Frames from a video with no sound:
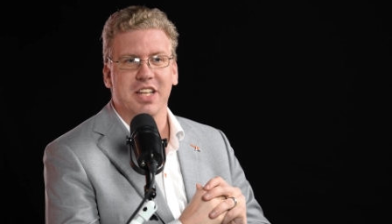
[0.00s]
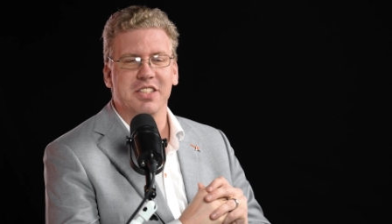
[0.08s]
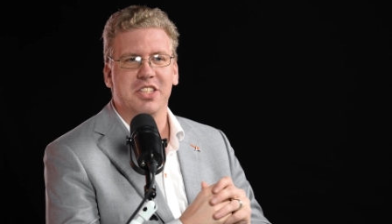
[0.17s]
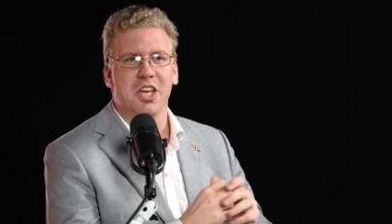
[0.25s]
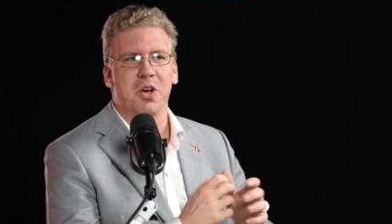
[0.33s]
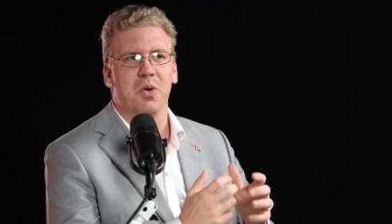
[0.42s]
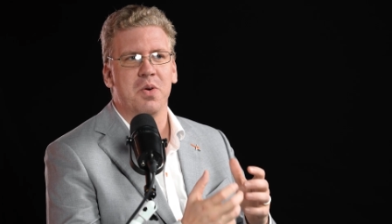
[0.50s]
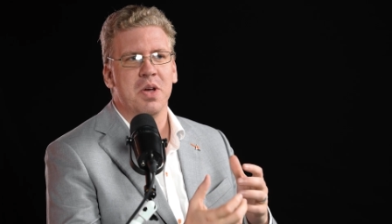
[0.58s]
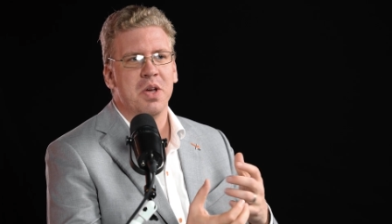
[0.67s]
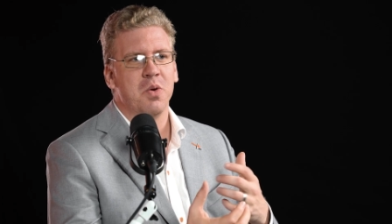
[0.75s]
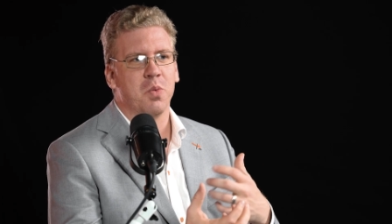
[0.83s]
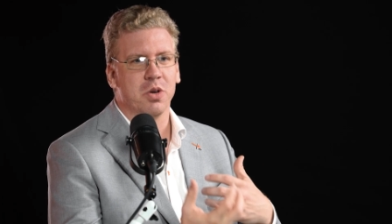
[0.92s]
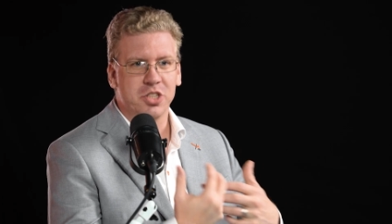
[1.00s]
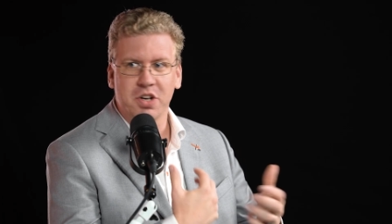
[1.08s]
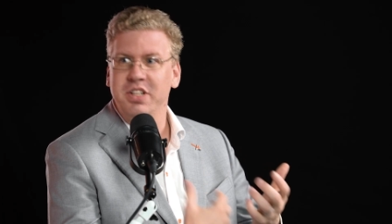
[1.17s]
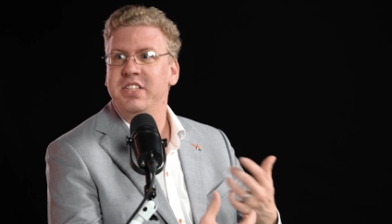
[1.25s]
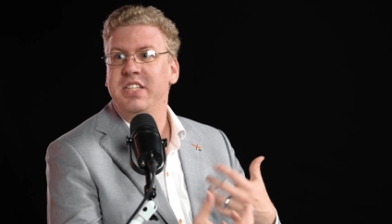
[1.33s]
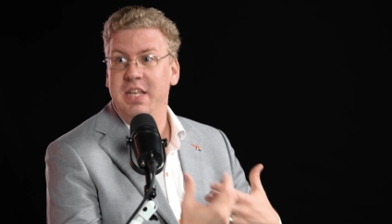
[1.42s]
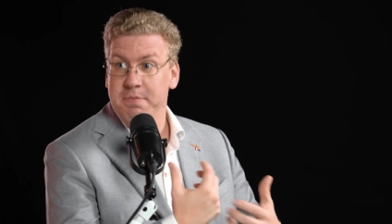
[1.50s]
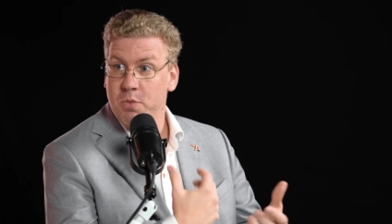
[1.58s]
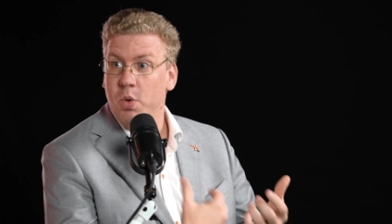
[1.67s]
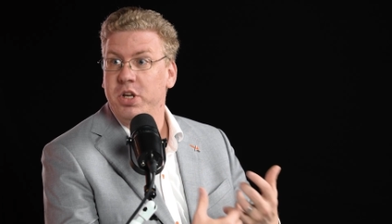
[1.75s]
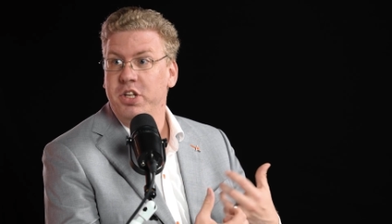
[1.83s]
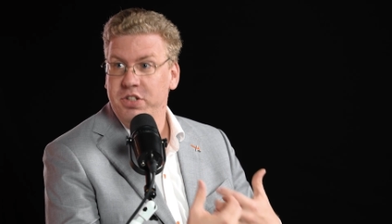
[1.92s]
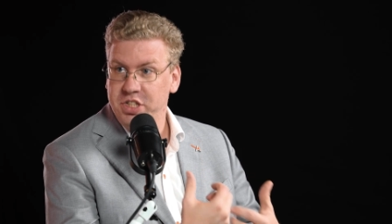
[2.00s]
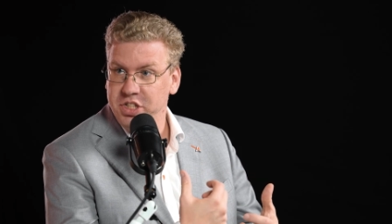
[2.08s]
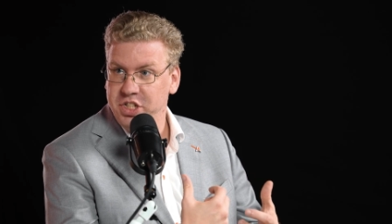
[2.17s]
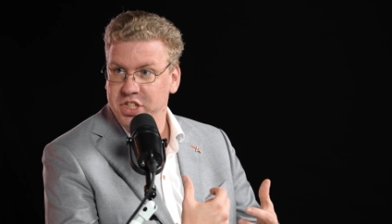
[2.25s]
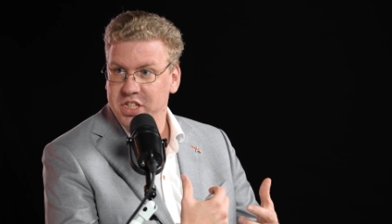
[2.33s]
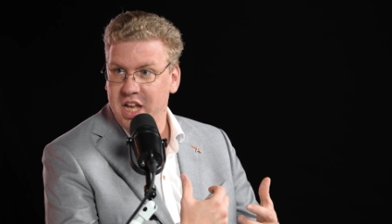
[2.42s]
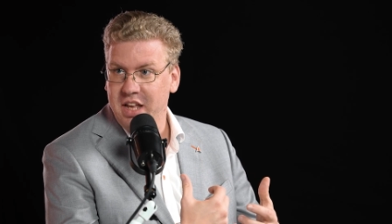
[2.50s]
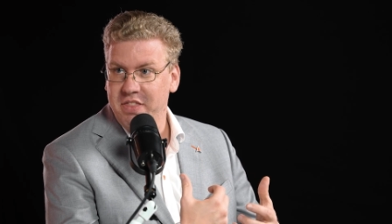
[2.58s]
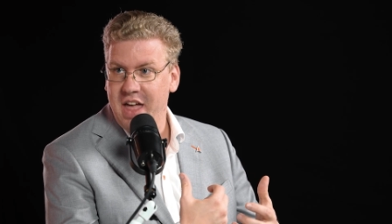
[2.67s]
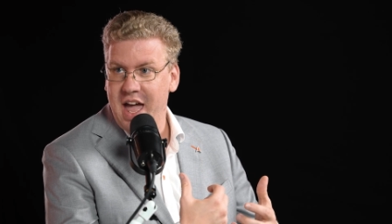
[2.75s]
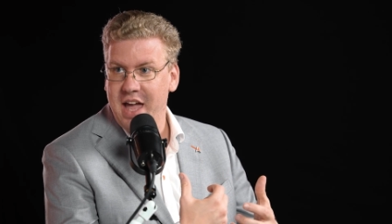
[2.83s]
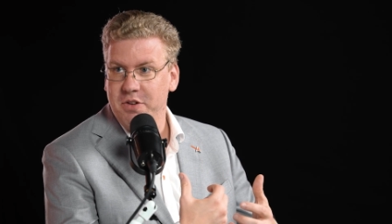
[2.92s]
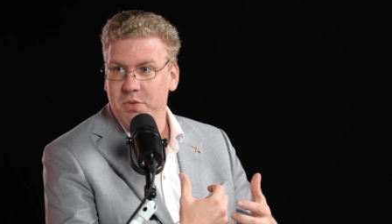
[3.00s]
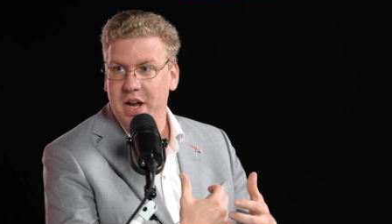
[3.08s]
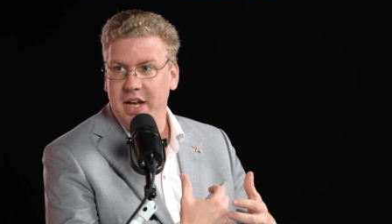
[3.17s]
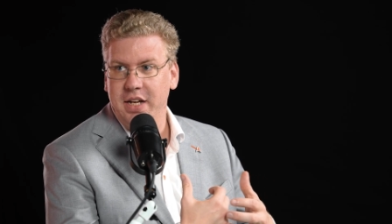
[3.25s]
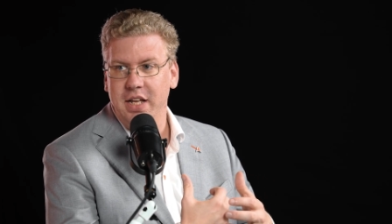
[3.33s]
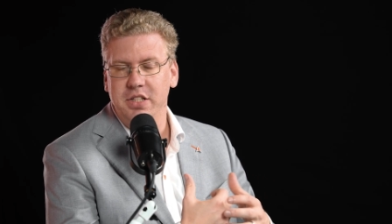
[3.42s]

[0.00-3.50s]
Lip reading: And so we're starting to see more usages like that, right?